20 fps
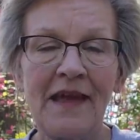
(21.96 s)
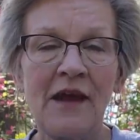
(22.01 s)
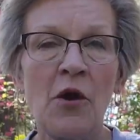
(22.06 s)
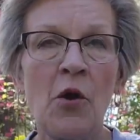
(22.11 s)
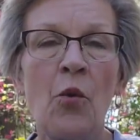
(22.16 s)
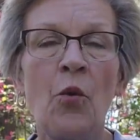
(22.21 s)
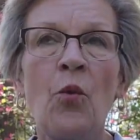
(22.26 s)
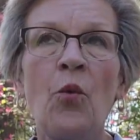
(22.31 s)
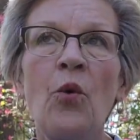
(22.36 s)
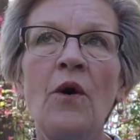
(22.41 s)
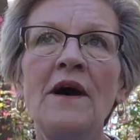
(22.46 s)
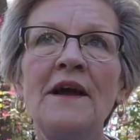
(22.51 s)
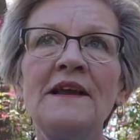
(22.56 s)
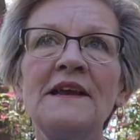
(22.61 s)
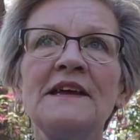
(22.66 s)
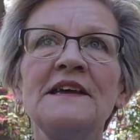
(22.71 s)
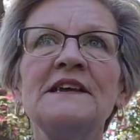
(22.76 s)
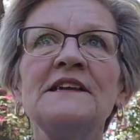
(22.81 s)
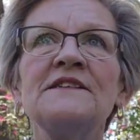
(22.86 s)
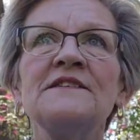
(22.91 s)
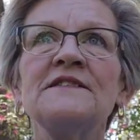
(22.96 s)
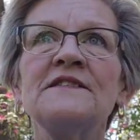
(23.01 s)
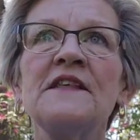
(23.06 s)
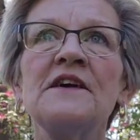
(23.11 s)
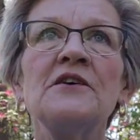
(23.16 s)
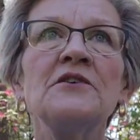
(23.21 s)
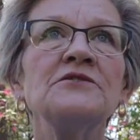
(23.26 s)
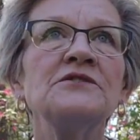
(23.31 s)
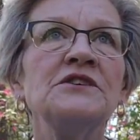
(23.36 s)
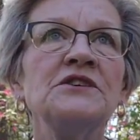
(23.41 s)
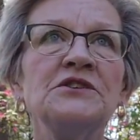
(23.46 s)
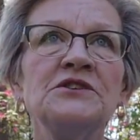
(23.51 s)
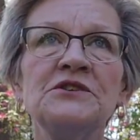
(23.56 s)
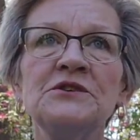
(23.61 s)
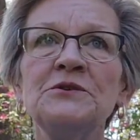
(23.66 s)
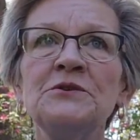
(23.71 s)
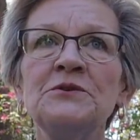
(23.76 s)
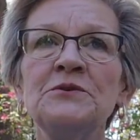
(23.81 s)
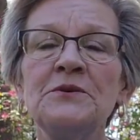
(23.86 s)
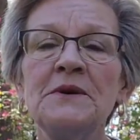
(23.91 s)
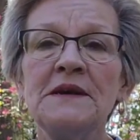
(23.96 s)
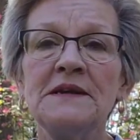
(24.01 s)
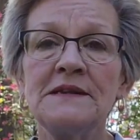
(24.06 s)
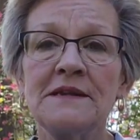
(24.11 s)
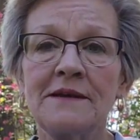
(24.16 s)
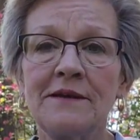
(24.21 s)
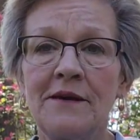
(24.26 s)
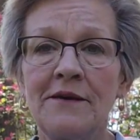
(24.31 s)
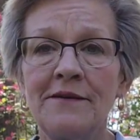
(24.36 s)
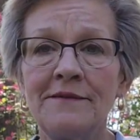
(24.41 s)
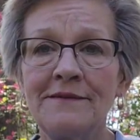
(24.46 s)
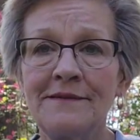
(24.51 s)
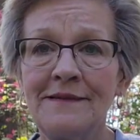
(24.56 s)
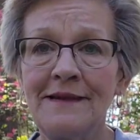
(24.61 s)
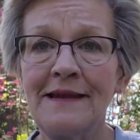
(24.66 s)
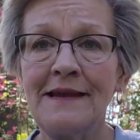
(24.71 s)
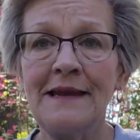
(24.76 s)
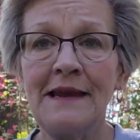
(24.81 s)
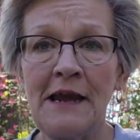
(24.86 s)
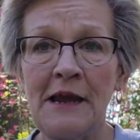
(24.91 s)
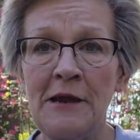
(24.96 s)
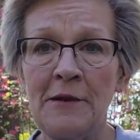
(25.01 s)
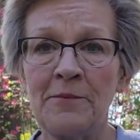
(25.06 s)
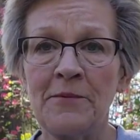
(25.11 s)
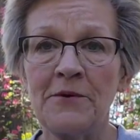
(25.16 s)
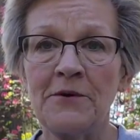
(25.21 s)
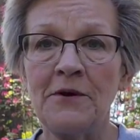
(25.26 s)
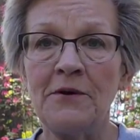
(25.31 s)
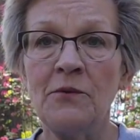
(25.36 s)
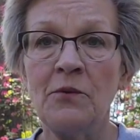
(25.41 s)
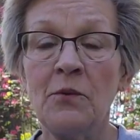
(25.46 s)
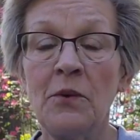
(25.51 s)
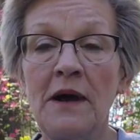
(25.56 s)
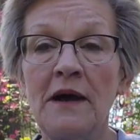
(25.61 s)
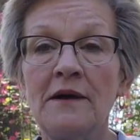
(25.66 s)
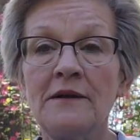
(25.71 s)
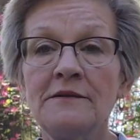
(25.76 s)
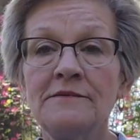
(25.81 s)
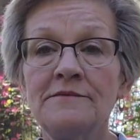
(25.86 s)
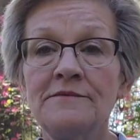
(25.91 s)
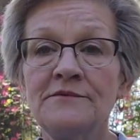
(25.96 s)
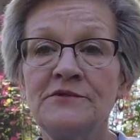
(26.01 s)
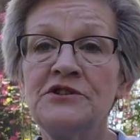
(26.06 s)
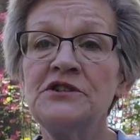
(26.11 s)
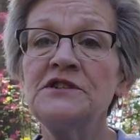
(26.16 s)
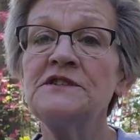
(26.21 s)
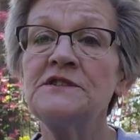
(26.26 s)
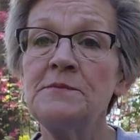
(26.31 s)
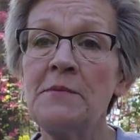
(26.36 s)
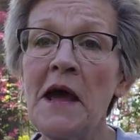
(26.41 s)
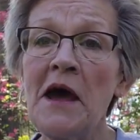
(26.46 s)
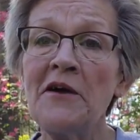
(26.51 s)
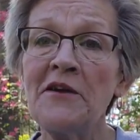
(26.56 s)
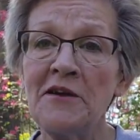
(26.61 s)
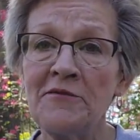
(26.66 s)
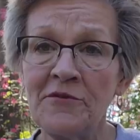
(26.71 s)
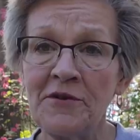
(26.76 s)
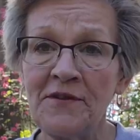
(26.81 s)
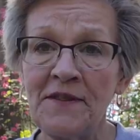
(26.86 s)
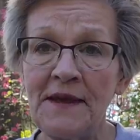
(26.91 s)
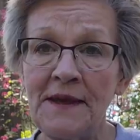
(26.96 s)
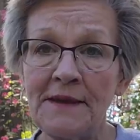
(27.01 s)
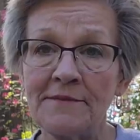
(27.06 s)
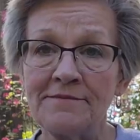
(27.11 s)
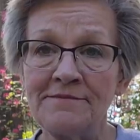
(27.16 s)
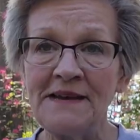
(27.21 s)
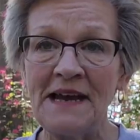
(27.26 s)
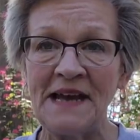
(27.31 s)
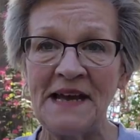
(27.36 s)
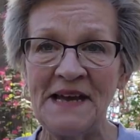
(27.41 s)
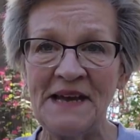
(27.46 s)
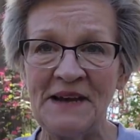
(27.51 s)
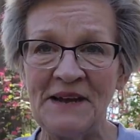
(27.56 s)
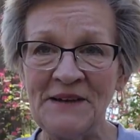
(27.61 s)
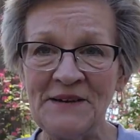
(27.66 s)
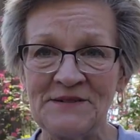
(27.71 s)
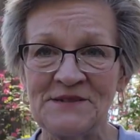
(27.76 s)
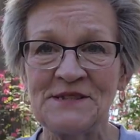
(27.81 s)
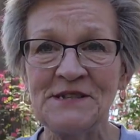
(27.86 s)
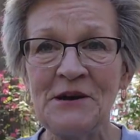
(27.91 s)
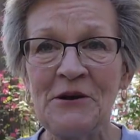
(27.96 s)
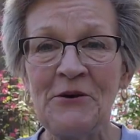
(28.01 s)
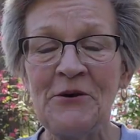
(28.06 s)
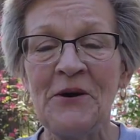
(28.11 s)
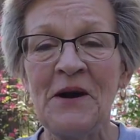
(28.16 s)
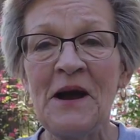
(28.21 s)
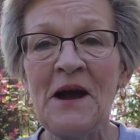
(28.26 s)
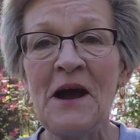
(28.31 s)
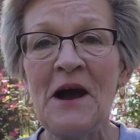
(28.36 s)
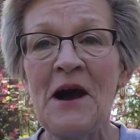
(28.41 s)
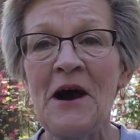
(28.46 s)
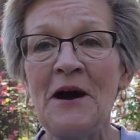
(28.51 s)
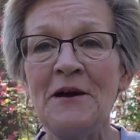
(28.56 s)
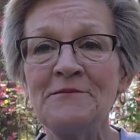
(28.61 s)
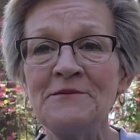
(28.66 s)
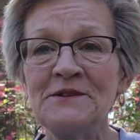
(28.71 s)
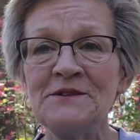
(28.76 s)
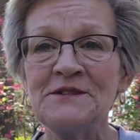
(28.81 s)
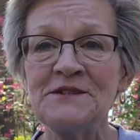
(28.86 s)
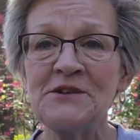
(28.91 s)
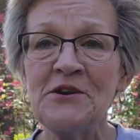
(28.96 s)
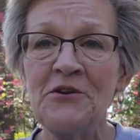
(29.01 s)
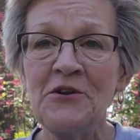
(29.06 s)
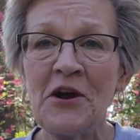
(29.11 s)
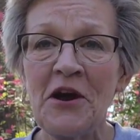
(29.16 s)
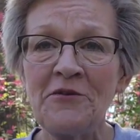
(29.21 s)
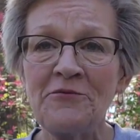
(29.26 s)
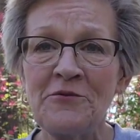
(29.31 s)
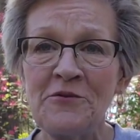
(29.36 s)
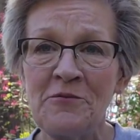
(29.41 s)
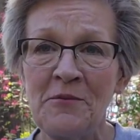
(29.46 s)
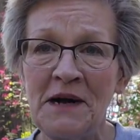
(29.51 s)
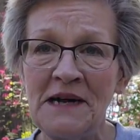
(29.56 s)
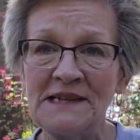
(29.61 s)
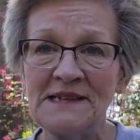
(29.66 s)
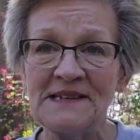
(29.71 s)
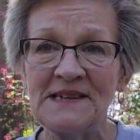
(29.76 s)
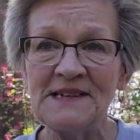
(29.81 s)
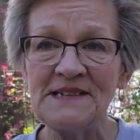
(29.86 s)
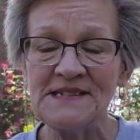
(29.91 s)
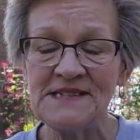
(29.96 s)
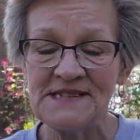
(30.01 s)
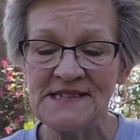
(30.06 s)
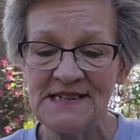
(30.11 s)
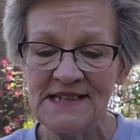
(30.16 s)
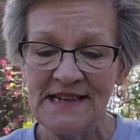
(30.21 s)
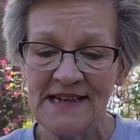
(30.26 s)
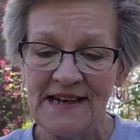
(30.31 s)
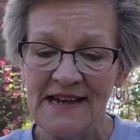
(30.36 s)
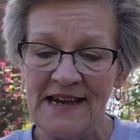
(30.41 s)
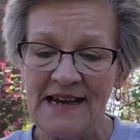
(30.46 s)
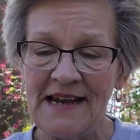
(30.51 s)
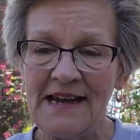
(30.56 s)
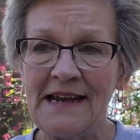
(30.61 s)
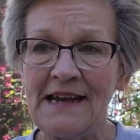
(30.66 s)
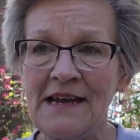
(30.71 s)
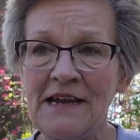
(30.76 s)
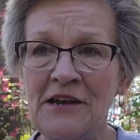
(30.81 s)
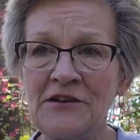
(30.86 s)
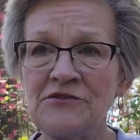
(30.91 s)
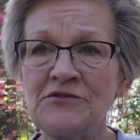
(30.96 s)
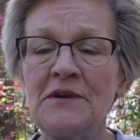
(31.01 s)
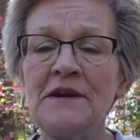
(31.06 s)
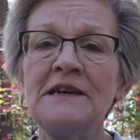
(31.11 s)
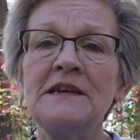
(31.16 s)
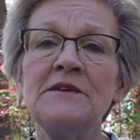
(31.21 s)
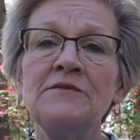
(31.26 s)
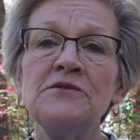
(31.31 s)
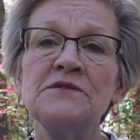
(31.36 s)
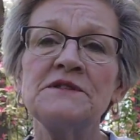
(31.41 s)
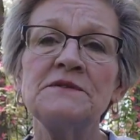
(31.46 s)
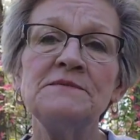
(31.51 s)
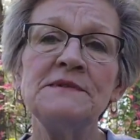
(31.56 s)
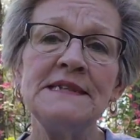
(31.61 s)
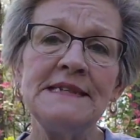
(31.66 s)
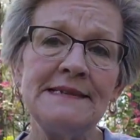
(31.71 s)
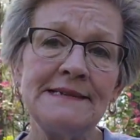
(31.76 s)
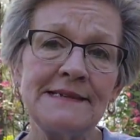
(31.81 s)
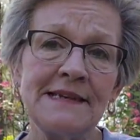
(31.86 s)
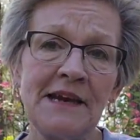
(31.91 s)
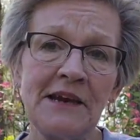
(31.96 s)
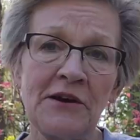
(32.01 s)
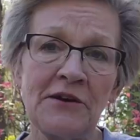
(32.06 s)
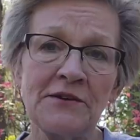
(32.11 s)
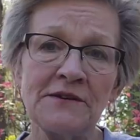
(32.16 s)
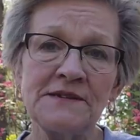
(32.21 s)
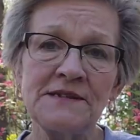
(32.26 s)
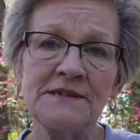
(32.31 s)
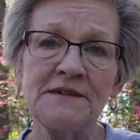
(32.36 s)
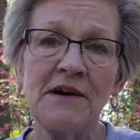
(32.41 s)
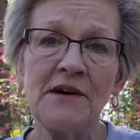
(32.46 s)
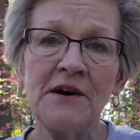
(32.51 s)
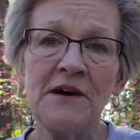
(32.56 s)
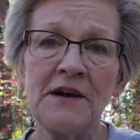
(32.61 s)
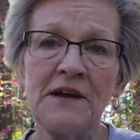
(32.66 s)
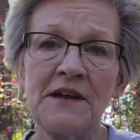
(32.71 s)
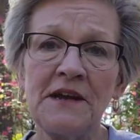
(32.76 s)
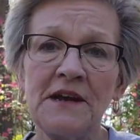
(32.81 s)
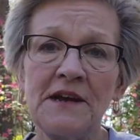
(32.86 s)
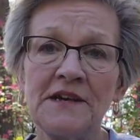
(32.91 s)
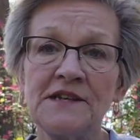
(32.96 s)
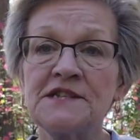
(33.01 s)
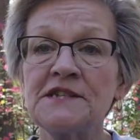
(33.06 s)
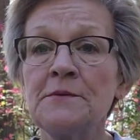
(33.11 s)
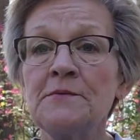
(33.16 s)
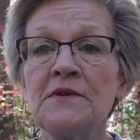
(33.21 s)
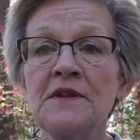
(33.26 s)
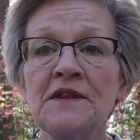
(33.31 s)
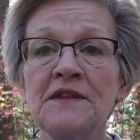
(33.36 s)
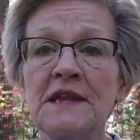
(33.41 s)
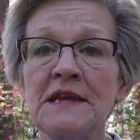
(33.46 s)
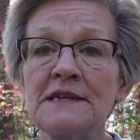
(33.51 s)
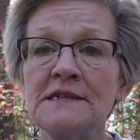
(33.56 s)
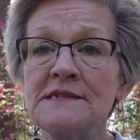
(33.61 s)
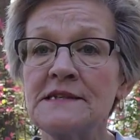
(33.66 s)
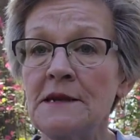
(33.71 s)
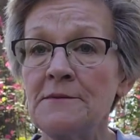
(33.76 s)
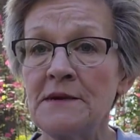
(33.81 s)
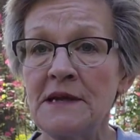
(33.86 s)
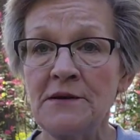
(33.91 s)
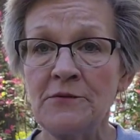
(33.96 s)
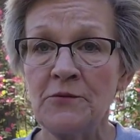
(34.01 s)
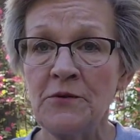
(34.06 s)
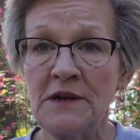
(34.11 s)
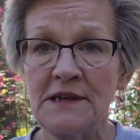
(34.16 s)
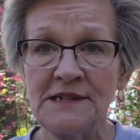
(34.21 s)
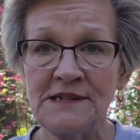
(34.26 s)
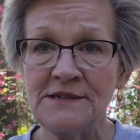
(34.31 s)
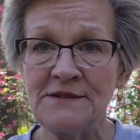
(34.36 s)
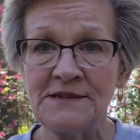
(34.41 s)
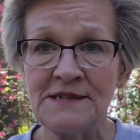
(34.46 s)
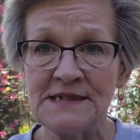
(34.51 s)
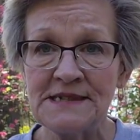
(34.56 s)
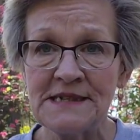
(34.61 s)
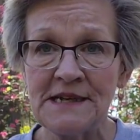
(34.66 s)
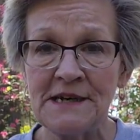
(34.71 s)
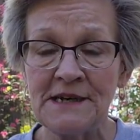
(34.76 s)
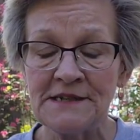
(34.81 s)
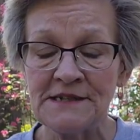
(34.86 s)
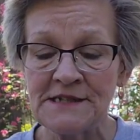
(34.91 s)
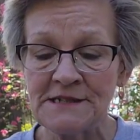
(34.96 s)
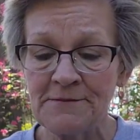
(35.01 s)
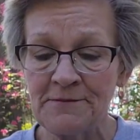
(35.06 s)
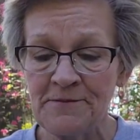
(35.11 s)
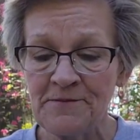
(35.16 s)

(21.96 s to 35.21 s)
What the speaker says: What is there to do in the garden in April? Well, just about everything. So I'm going to start off with my list and try and give you some details on some of the things I'm getting ready to discuss.